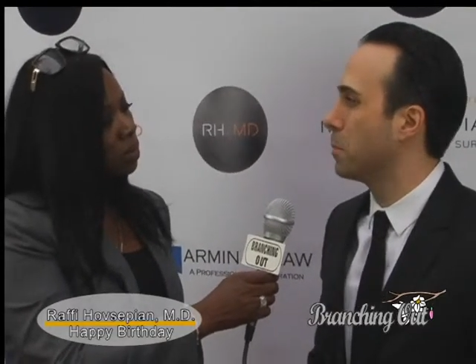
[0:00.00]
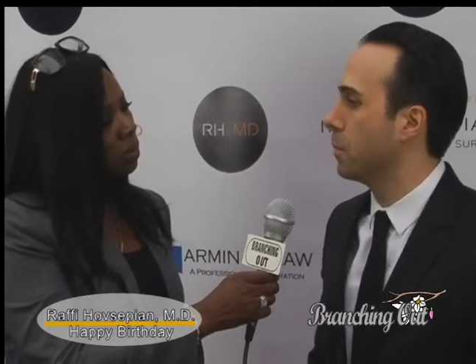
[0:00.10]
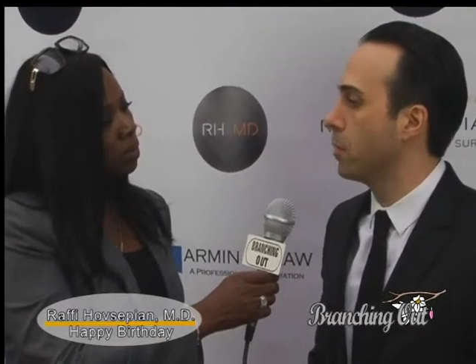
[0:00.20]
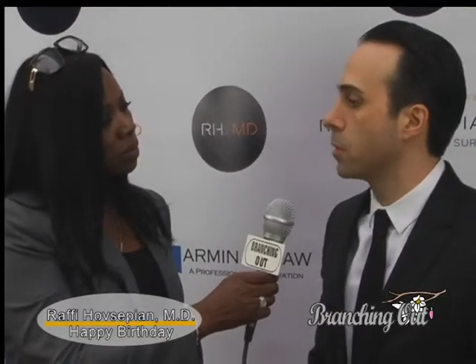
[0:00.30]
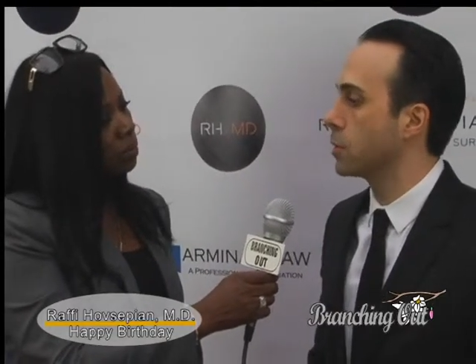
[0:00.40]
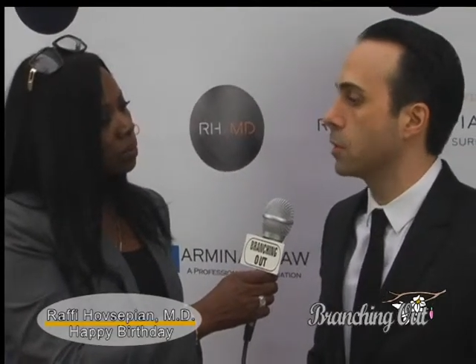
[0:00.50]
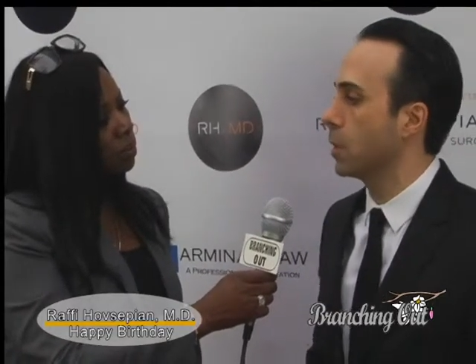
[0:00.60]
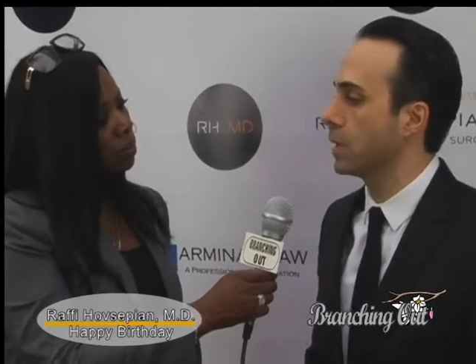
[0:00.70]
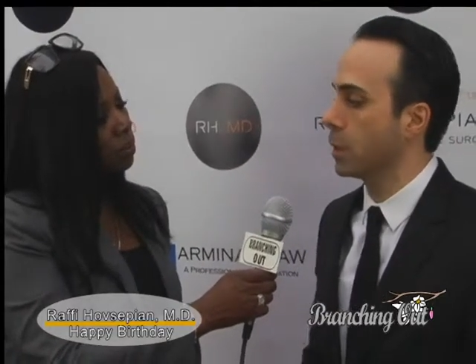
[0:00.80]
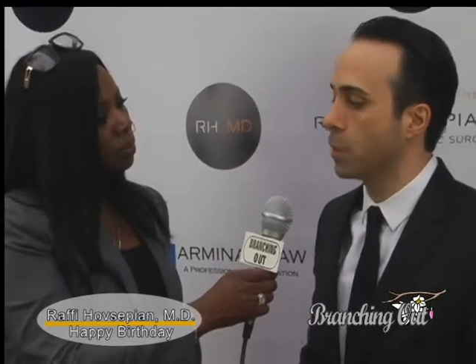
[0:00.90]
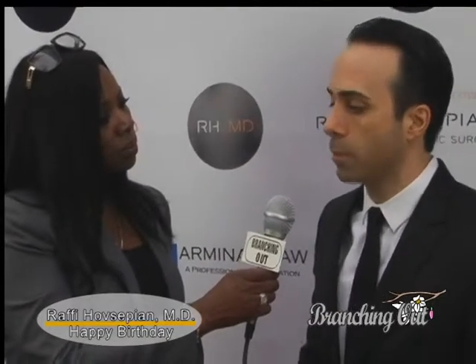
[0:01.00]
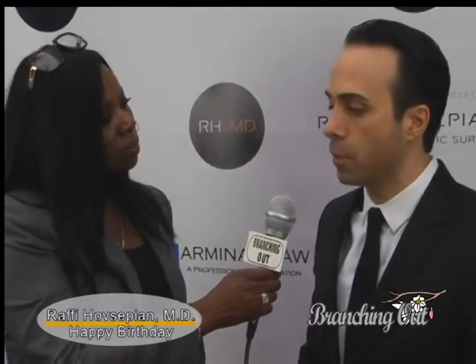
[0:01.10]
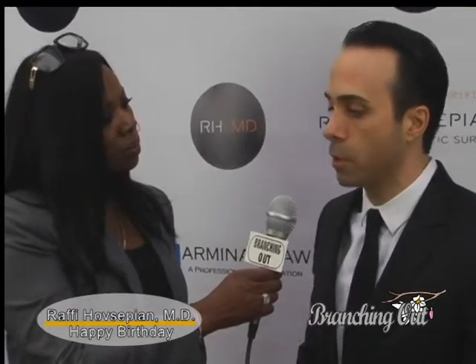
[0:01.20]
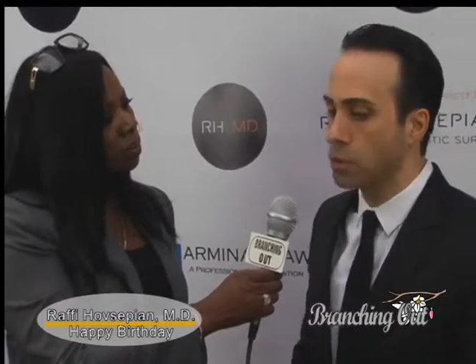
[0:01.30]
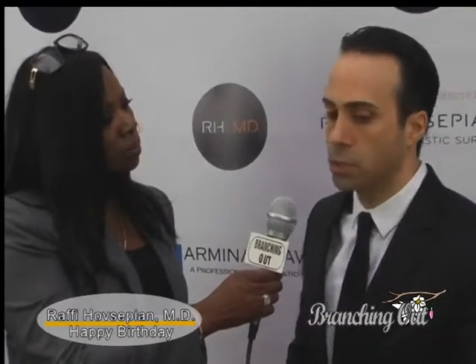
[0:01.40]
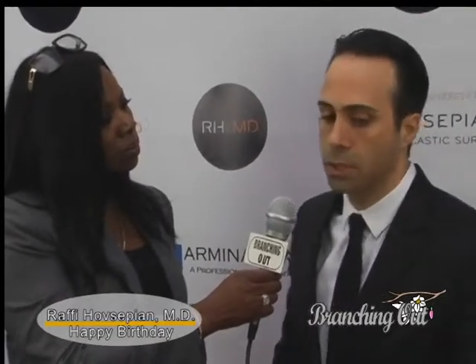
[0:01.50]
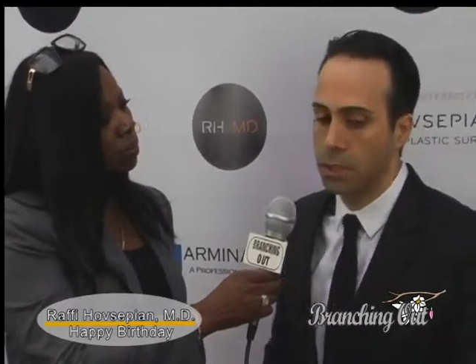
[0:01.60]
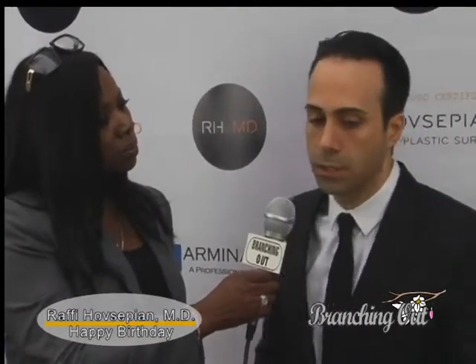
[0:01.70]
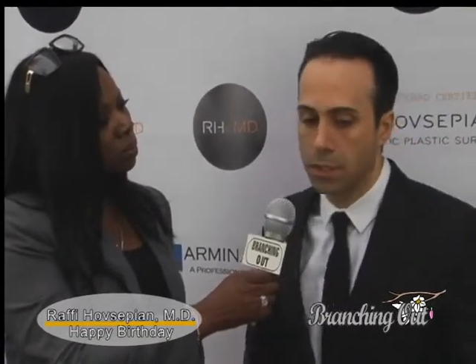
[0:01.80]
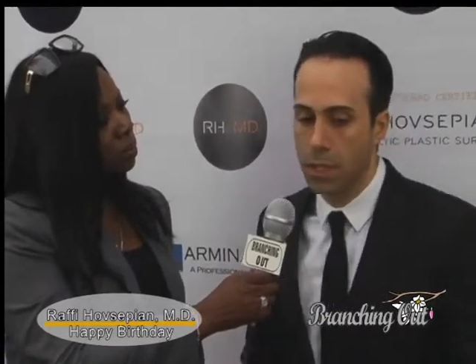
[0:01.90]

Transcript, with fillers: But more so, I think we approach things